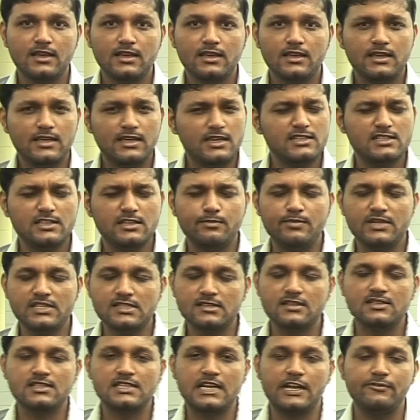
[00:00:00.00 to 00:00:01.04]
He is a
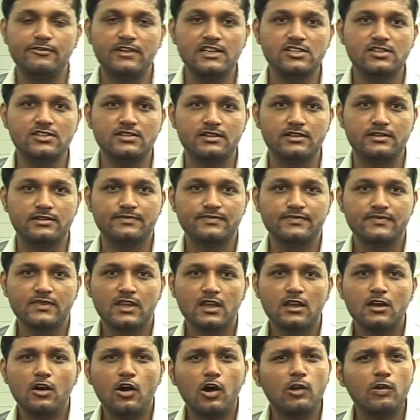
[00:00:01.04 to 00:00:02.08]
business adventurer,
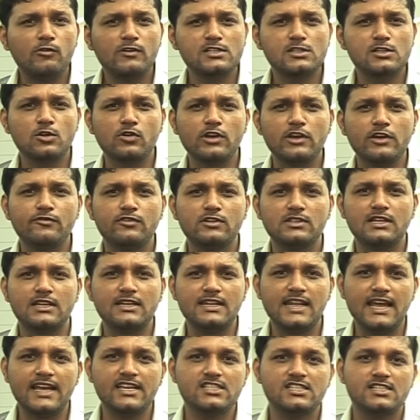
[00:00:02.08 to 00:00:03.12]
always looking for the
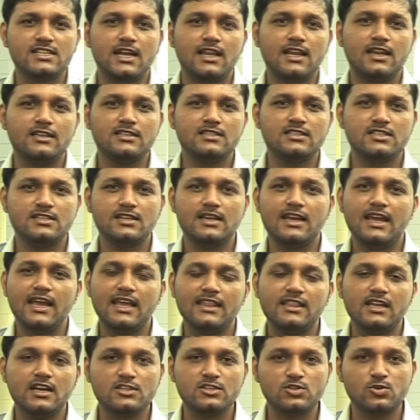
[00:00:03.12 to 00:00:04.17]
next challenge
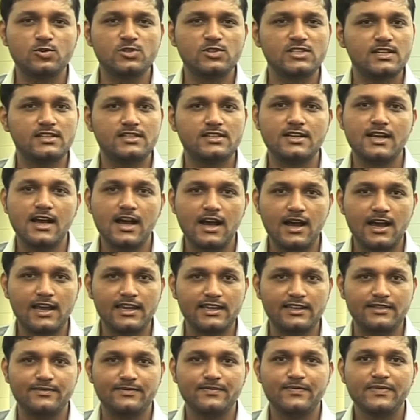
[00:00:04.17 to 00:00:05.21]
and the associated
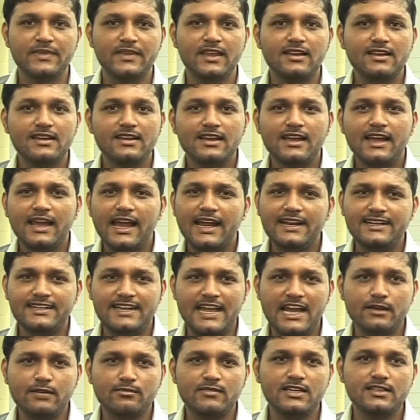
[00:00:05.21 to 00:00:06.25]
high. At
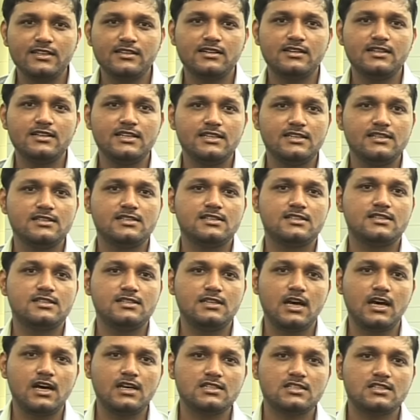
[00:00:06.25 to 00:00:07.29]
Tech Mahindra, he is
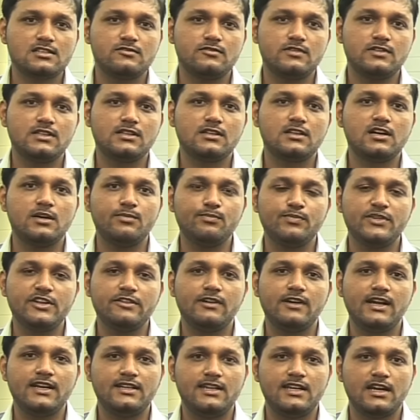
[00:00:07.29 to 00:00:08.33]
tasked with
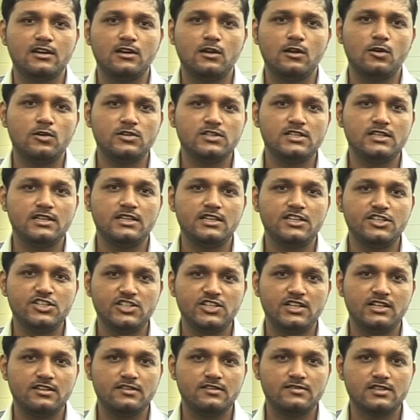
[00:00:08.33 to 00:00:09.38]
company-wide technology
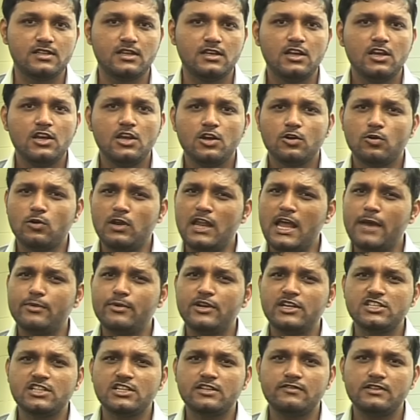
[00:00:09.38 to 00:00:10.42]
initiatives,
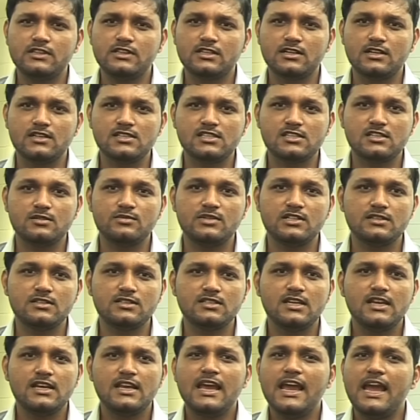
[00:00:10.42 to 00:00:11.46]
collaboration with
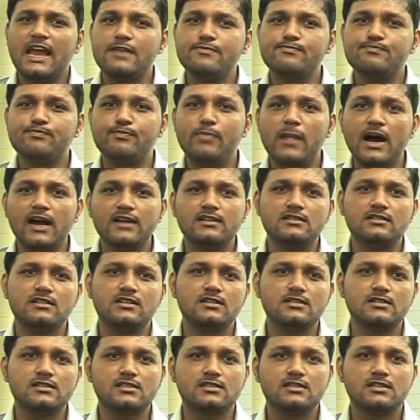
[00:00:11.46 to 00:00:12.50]
customers, and
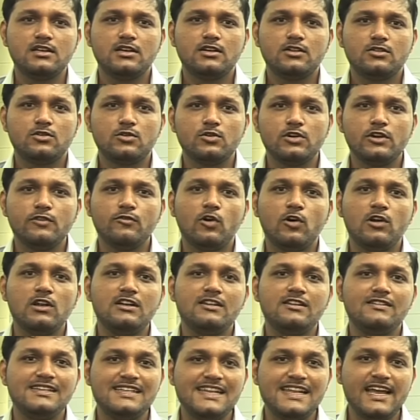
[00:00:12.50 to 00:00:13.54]
partners to
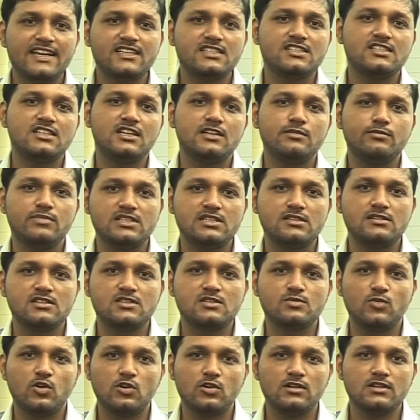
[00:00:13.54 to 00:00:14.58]
evolve next-gen
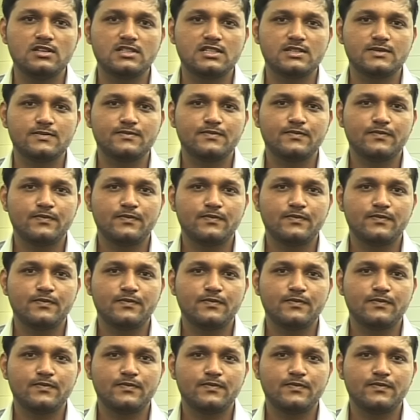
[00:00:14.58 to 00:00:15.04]
business models.